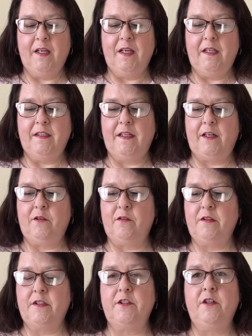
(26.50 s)
Now,
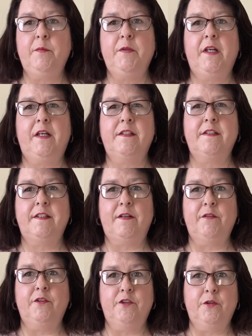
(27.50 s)
Simon had
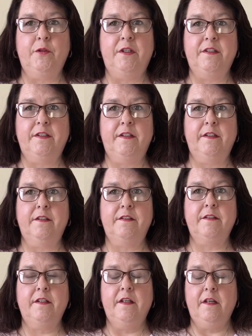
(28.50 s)
7 choices,
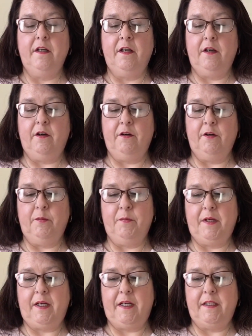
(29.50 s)

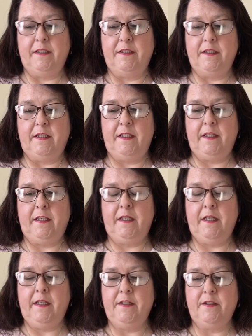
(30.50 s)
and
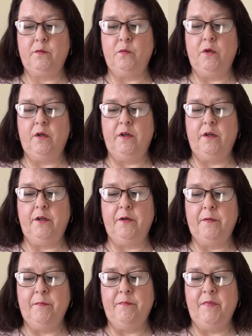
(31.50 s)
his were
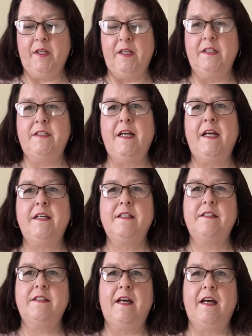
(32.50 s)
decks
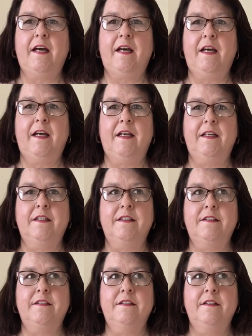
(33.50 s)
that
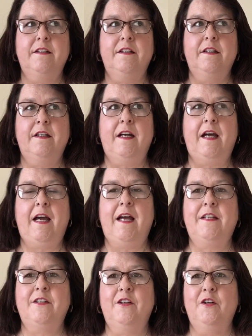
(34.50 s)
had
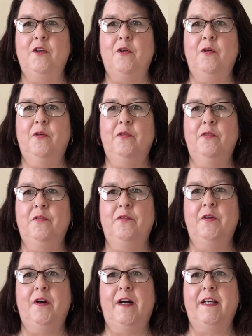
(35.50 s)
a lot of
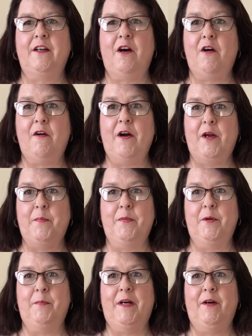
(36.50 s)
like hype
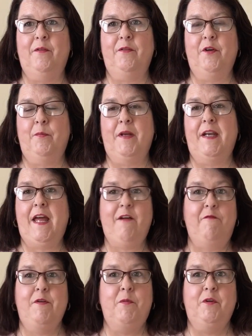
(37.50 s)
about them and
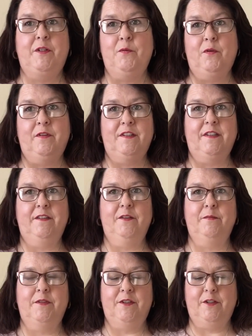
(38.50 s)
everybody wanted them
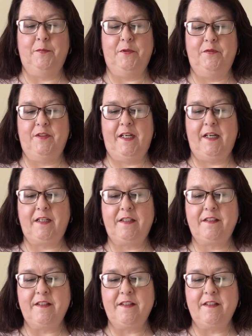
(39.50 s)
type of decks.